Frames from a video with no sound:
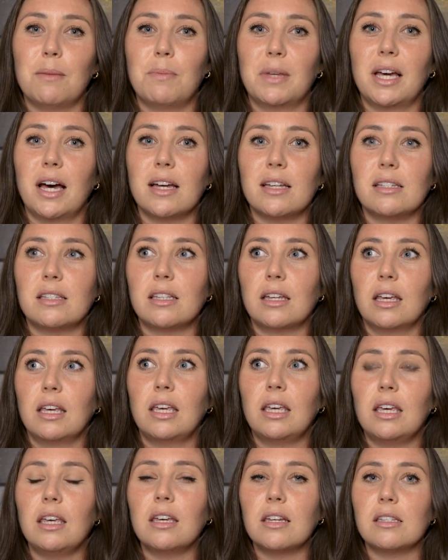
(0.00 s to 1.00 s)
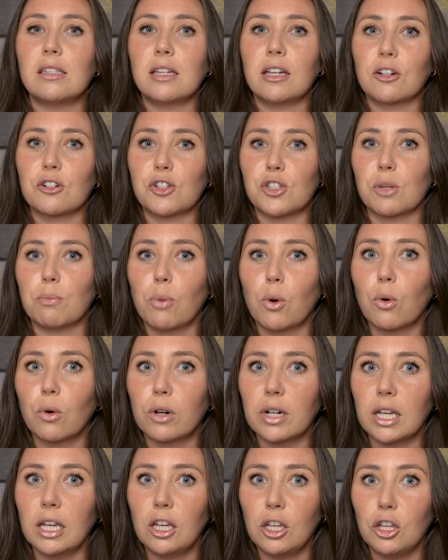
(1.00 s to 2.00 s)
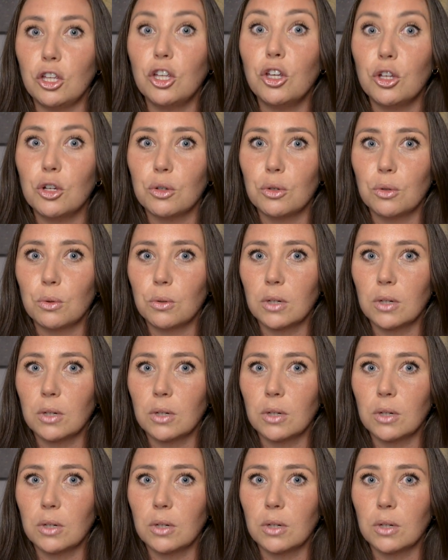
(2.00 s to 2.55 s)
because he is here supporting you.